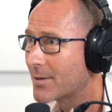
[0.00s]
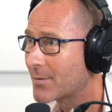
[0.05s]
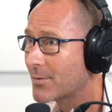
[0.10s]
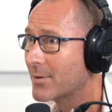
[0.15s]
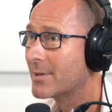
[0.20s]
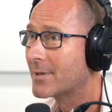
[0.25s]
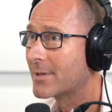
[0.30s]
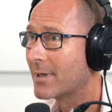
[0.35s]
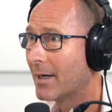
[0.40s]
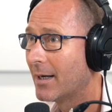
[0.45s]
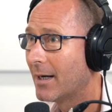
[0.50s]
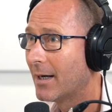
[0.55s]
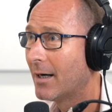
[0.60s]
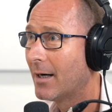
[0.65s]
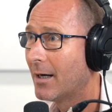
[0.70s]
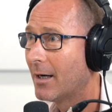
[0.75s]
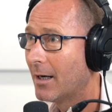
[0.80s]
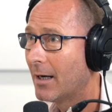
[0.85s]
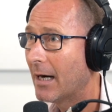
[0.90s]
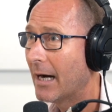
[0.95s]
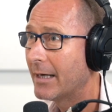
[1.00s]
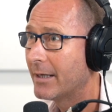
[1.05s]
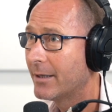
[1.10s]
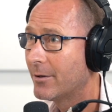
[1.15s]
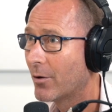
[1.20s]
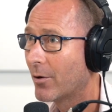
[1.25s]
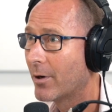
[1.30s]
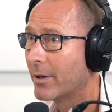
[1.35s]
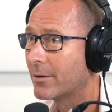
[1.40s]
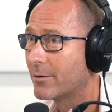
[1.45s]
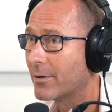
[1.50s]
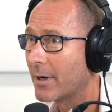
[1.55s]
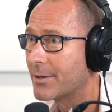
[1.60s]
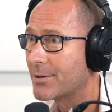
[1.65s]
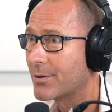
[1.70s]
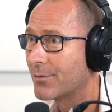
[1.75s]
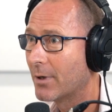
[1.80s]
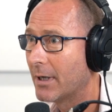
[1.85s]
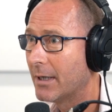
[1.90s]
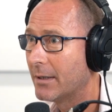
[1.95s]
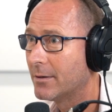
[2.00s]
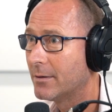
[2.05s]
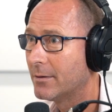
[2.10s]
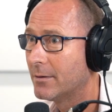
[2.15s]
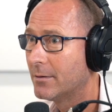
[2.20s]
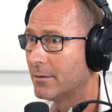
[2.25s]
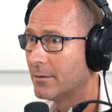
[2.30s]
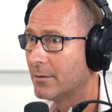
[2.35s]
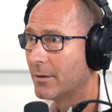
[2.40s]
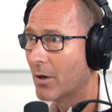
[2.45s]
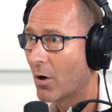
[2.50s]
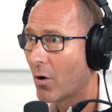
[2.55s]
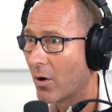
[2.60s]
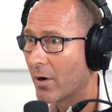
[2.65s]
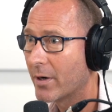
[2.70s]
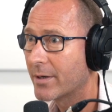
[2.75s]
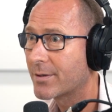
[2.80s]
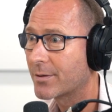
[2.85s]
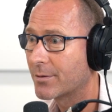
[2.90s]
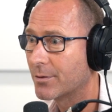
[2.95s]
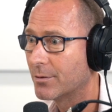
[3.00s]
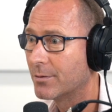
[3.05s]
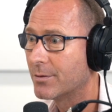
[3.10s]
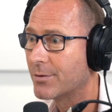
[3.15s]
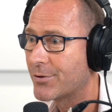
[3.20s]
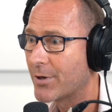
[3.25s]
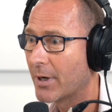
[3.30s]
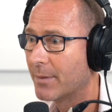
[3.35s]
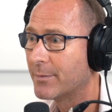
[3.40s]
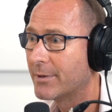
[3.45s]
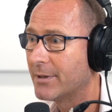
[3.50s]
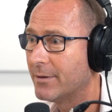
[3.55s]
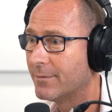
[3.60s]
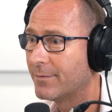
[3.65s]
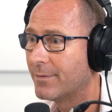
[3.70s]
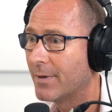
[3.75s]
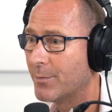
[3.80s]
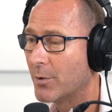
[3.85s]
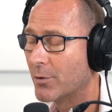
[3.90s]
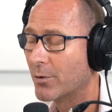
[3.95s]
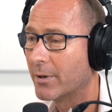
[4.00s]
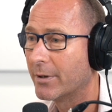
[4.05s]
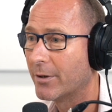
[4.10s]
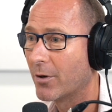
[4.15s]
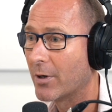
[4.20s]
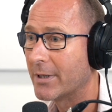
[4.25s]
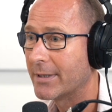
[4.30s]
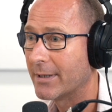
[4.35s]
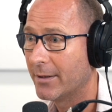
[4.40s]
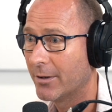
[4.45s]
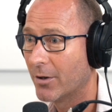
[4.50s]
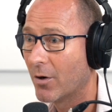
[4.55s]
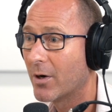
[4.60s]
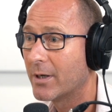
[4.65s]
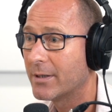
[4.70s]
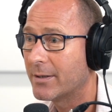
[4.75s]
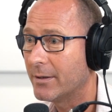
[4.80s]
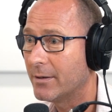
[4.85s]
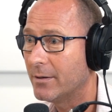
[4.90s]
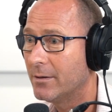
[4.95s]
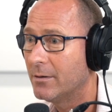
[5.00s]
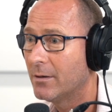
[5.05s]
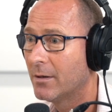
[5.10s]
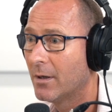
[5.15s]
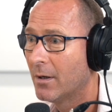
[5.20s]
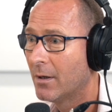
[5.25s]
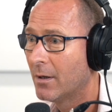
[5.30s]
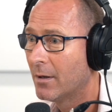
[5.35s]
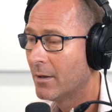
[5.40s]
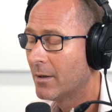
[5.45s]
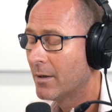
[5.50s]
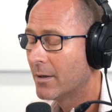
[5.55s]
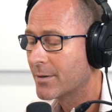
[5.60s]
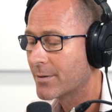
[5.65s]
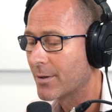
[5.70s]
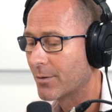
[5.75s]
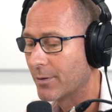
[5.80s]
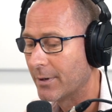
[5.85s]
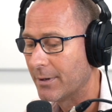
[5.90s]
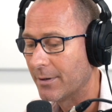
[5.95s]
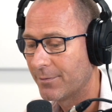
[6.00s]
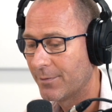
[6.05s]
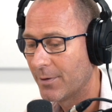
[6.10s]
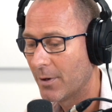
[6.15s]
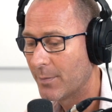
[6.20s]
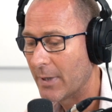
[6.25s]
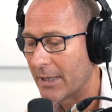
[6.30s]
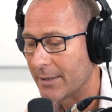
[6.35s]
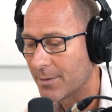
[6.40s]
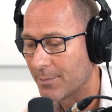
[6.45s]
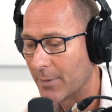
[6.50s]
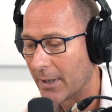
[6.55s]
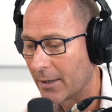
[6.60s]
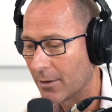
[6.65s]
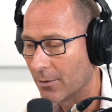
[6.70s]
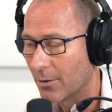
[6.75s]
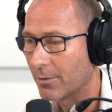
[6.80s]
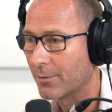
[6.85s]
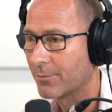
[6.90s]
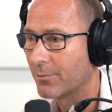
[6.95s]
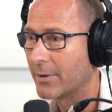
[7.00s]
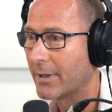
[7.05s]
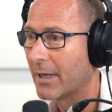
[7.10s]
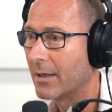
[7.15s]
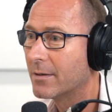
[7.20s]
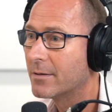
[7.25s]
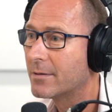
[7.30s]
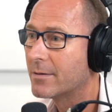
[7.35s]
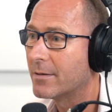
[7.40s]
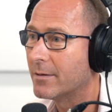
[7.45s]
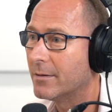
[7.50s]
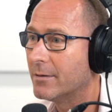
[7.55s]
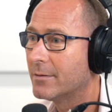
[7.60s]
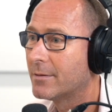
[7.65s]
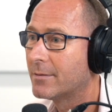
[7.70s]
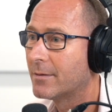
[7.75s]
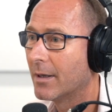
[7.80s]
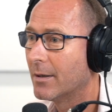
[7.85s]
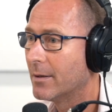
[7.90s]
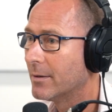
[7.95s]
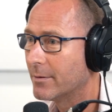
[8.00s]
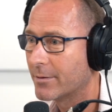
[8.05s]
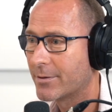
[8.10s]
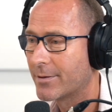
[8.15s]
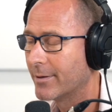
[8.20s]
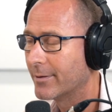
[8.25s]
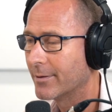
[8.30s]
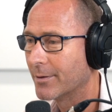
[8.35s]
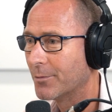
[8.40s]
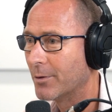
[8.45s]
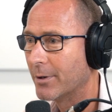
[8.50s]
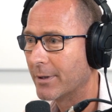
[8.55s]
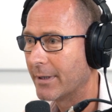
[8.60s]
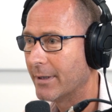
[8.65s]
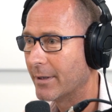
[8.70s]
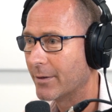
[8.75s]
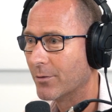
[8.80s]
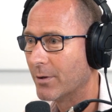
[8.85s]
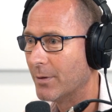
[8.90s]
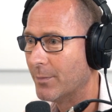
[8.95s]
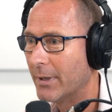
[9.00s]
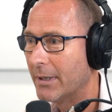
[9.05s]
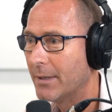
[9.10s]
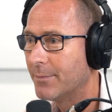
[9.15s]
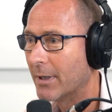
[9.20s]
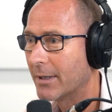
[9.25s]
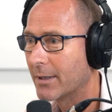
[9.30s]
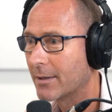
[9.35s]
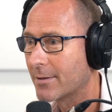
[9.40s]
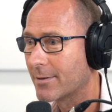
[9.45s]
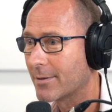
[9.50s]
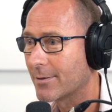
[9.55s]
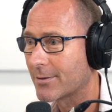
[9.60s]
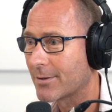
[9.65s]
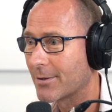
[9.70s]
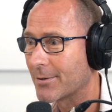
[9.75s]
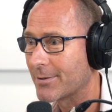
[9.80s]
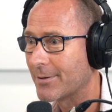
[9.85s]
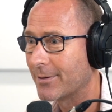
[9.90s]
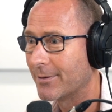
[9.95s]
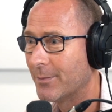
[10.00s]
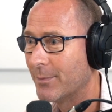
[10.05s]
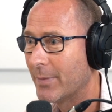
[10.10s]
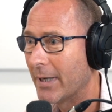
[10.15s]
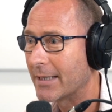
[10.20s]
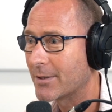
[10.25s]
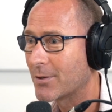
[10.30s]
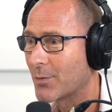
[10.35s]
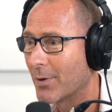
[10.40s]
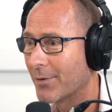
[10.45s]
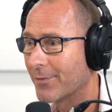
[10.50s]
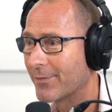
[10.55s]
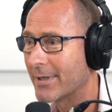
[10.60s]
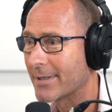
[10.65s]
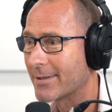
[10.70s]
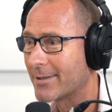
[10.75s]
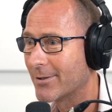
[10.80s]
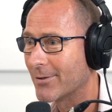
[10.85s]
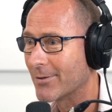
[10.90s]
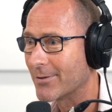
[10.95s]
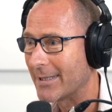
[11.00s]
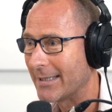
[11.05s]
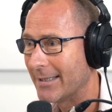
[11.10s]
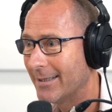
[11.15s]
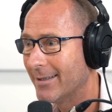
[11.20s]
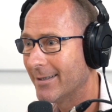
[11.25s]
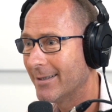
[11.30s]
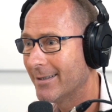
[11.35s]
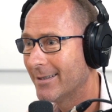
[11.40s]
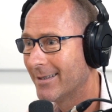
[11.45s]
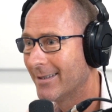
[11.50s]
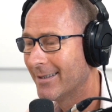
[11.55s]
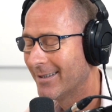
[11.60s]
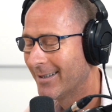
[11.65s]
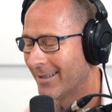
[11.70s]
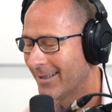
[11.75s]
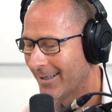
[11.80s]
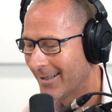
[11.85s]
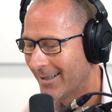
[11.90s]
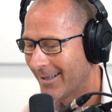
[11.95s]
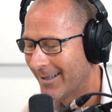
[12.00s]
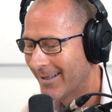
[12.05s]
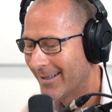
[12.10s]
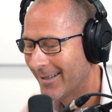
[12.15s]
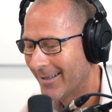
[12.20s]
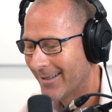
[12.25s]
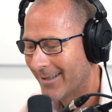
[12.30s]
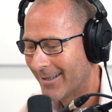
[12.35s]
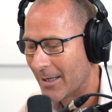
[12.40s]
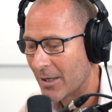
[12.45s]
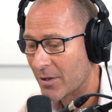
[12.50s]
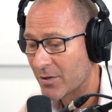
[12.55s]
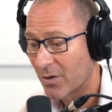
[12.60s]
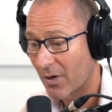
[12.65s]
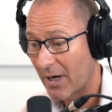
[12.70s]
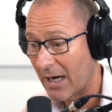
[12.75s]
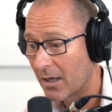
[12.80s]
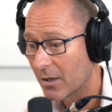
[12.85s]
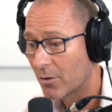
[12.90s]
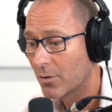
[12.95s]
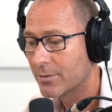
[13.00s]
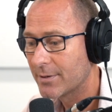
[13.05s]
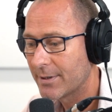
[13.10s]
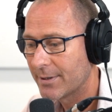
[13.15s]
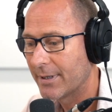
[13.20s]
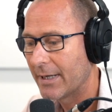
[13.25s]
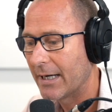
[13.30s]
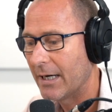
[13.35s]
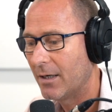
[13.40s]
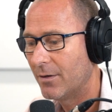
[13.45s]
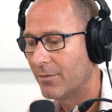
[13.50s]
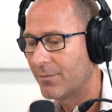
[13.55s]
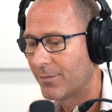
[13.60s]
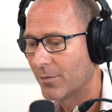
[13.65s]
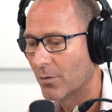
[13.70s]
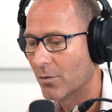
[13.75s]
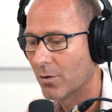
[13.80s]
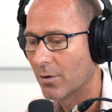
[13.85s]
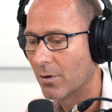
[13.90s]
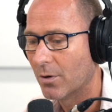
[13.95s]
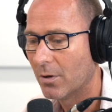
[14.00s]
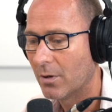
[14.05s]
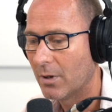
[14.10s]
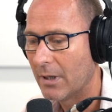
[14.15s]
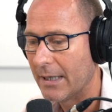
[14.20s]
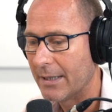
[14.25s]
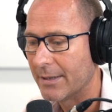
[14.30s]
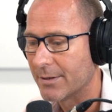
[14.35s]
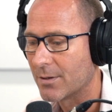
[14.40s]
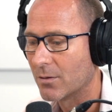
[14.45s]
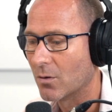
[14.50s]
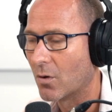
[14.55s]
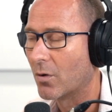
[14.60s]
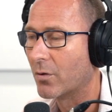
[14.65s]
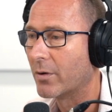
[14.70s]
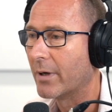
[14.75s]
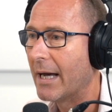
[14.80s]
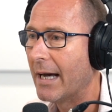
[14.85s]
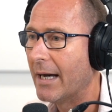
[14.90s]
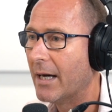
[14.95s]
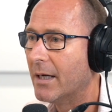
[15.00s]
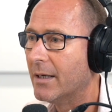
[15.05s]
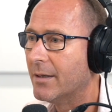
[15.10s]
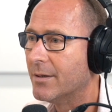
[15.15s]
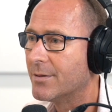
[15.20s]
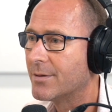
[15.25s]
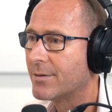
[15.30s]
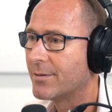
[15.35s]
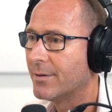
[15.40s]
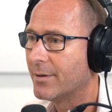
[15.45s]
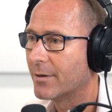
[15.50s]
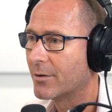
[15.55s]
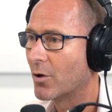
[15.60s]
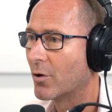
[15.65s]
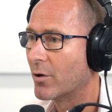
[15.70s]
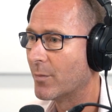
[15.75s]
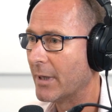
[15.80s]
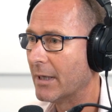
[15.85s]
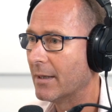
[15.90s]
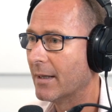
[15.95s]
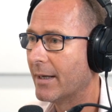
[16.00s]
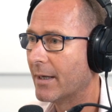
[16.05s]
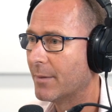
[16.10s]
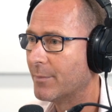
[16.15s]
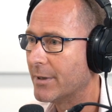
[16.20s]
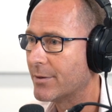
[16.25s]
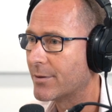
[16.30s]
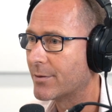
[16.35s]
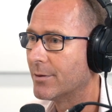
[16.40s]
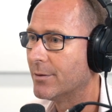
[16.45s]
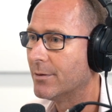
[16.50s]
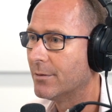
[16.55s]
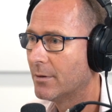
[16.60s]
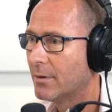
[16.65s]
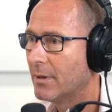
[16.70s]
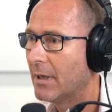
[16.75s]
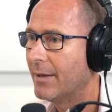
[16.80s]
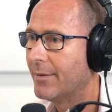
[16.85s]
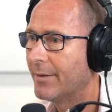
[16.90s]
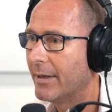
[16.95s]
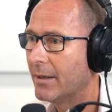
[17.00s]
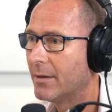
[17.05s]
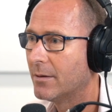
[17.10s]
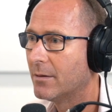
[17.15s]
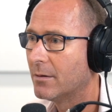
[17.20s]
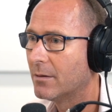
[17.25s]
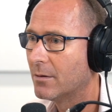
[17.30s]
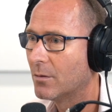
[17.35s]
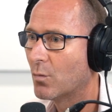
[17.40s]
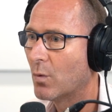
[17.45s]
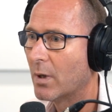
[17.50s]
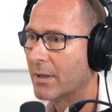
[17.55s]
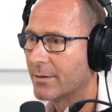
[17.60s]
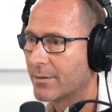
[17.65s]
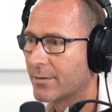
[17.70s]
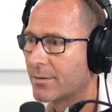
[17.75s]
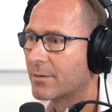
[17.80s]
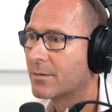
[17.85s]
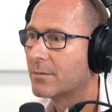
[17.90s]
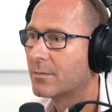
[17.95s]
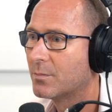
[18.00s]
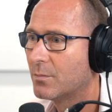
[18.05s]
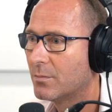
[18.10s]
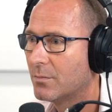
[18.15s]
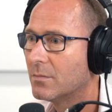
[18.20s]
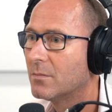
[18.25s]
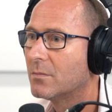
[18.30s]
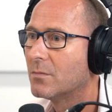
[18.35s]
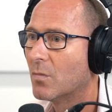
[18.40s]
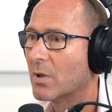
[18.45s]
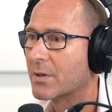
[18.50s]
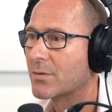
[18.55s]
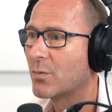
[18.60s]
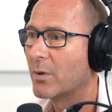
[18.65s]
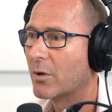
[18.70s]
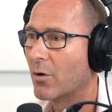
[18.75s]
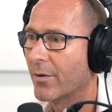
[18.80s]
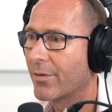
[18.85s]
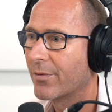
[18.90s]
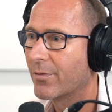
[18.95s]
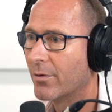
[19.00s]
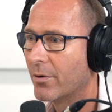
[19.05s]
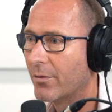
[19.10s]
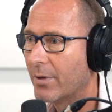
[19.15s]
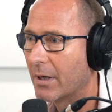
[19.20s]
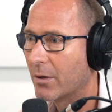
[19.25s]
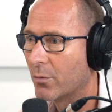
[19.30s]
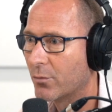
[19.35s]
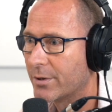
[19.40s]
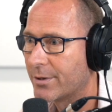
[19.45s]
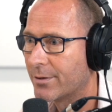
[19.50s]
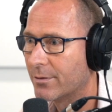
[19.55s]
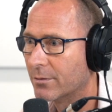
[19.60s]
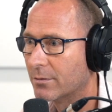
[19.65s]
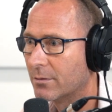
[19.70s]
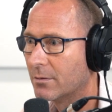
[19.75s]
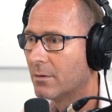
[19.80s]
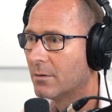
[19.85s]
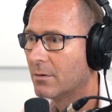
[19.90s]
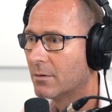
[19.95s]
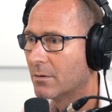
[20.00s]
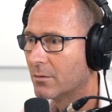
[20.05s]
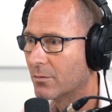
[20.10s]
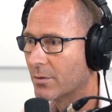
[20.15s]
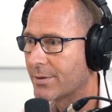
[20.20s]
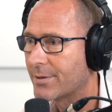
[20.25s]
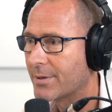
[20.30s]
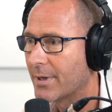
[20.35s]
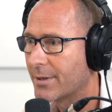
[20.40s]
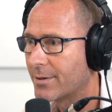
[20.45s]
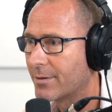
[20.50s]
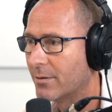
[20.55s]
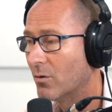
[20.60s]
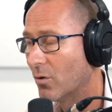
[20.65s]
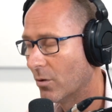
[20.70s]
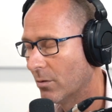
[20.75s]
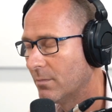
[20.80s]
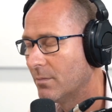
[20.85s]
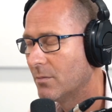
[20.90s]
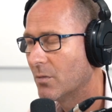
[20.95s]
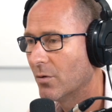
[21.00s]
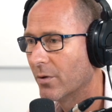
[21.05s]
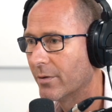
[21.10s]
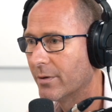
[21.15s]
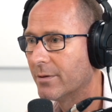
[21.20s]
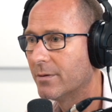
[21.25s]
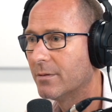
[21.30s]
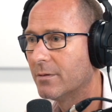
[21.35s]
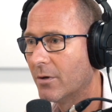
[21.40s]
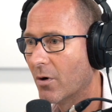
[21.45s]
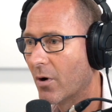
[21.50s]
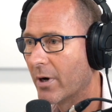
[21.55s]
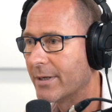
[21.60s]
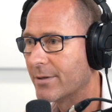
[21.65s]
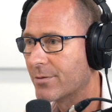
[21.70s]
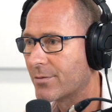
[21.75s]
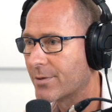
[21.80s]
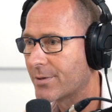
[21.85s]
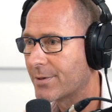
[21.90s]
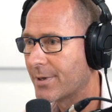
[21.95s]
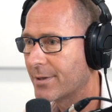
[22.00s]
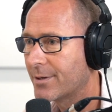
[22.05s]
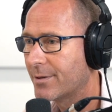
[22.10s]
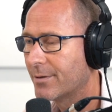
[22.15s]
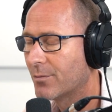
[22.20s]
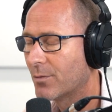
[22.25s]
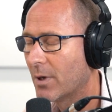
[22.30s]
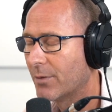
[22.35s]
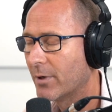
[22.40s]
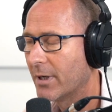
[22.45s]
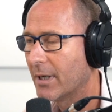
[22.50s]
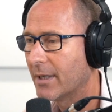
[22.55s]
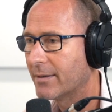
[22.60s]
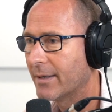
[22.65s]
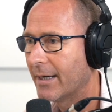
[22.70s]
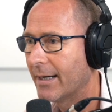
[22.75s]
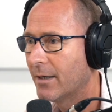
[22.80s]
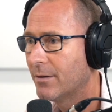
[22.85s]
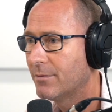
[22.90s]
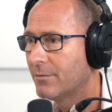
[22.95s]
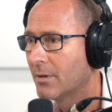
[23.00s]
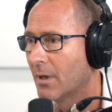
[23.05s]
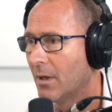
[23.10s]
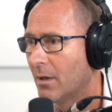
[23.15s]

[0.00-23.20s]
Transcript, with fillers: was uh, 89, graduated high school yep. and jumped in February 1990. Yeah, right. So when the firm had to make a lot of redundancies, they certainly weren't getting rid of me, mate, because I was costing them about $12,000 a year. Yeah, right, okay. So I hung on to that for as long as the mm. economy allowed me to. Mm. And then once once we got through that original recession or, or the 90s recession, the one we had to have,